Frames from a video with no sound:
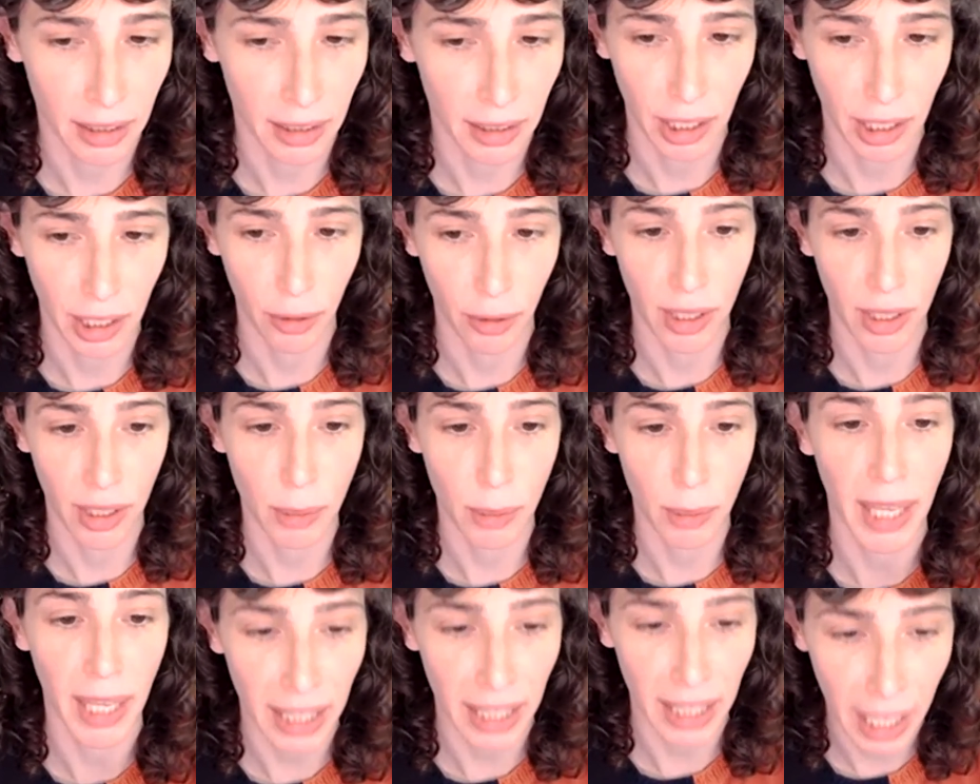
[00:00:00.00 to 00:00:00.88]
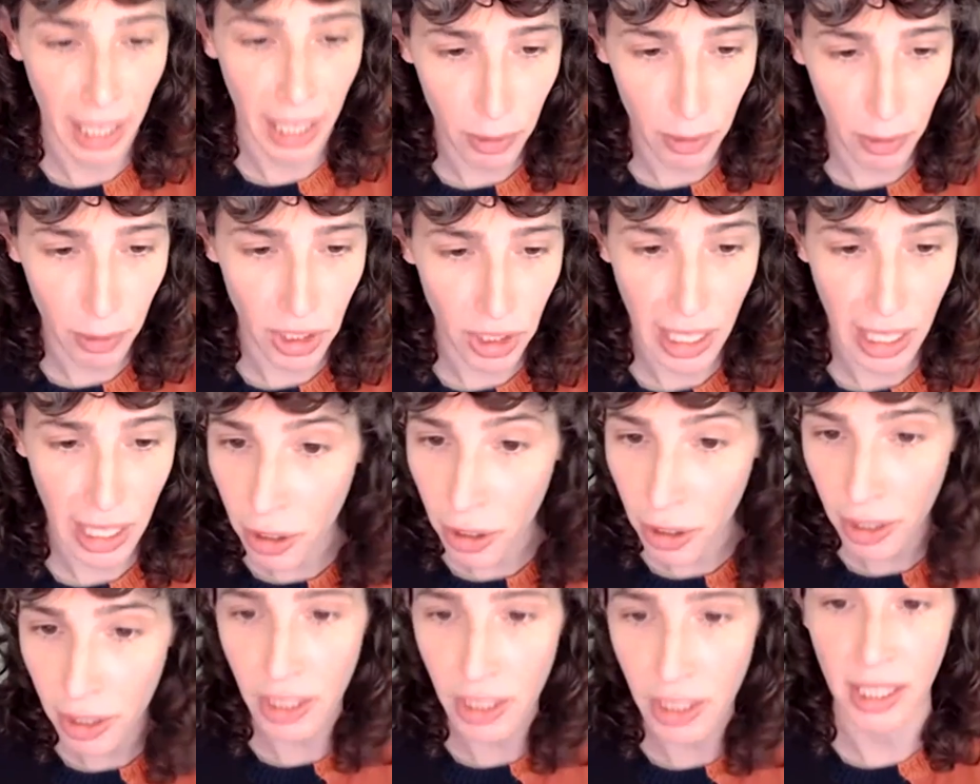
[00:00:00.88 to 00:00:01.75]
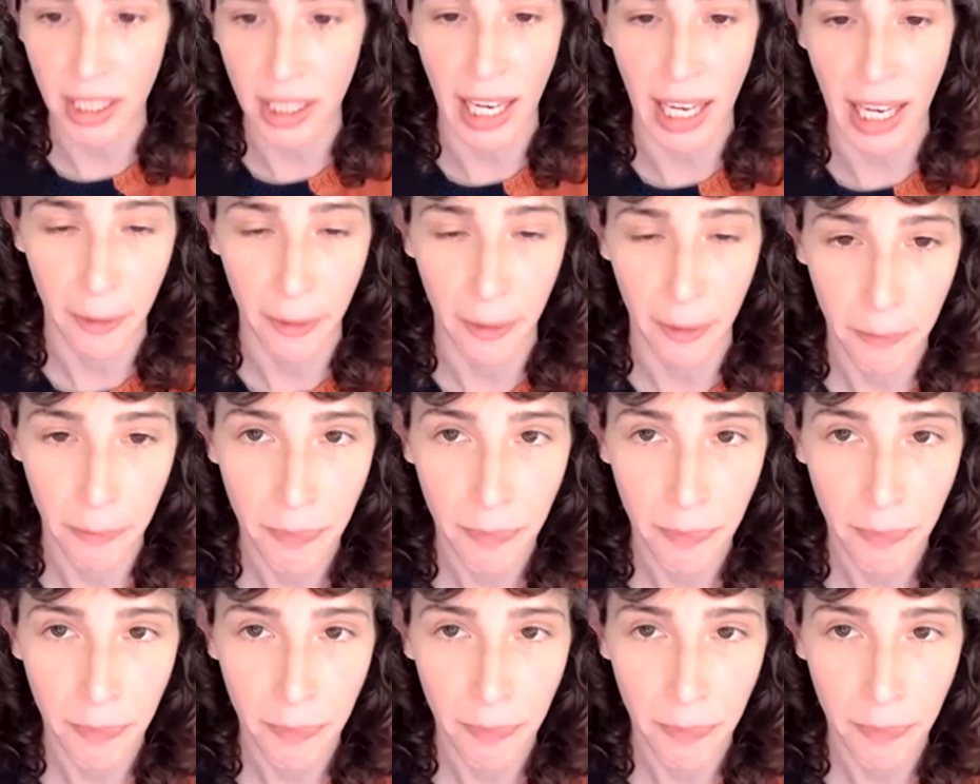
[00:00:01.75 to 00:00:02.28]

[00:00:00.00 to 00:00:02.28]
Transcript: you know, as plain language as I could to say,